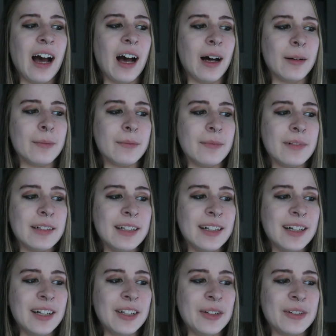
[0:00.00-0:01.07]

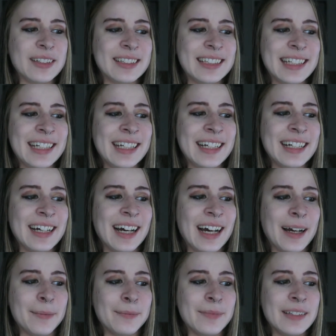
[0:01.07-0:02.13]
You can see
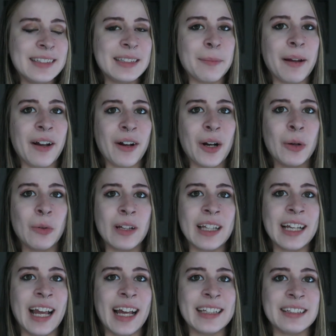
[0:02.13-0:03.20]
Samara
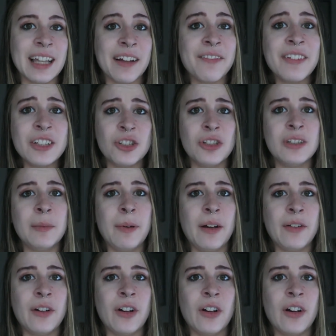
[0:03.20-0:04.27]
really has like visions
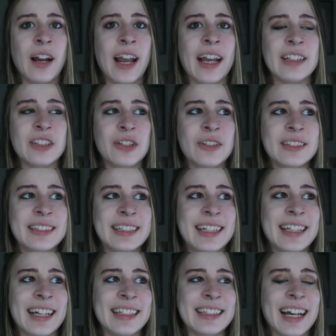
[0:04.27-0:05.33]
about her, and you can
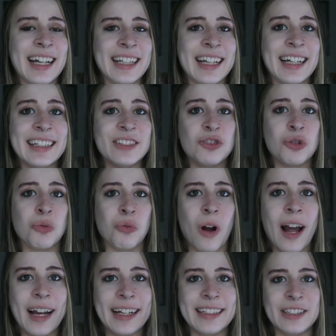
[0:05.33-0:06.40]
see that Nadia is
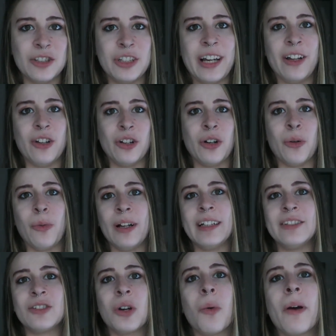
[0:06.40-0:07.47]
trying to tell her
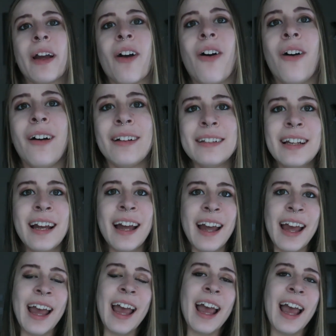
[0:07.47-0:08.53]
what is going on.
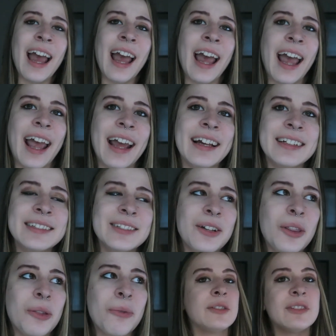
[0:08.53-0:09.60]

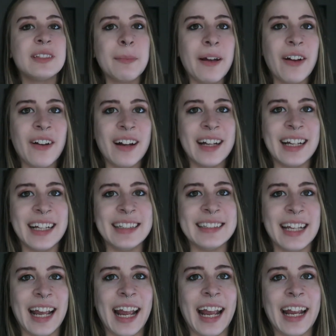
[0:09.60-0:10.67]
And so Samara
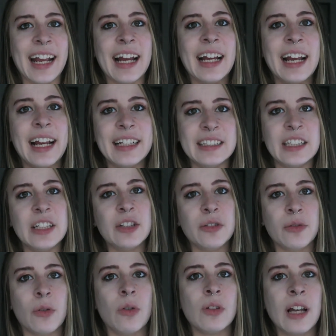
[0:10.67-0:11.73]
is a
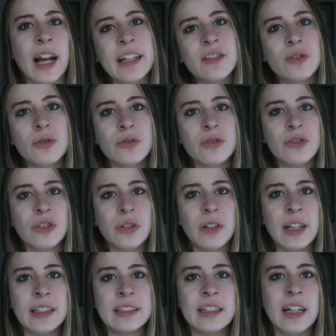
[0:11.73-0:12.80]
18-year-old high school
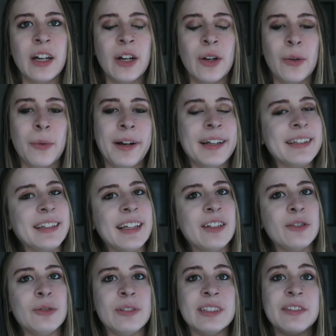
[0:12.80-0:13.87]
student
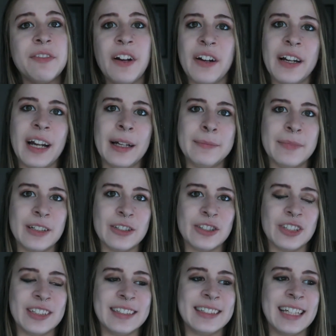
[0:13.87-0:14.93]
who is very
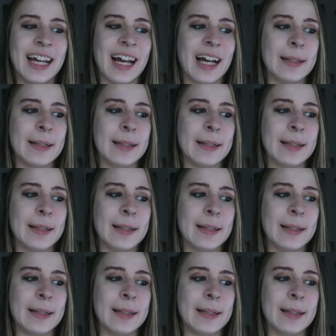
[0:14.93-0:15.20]
ambitious.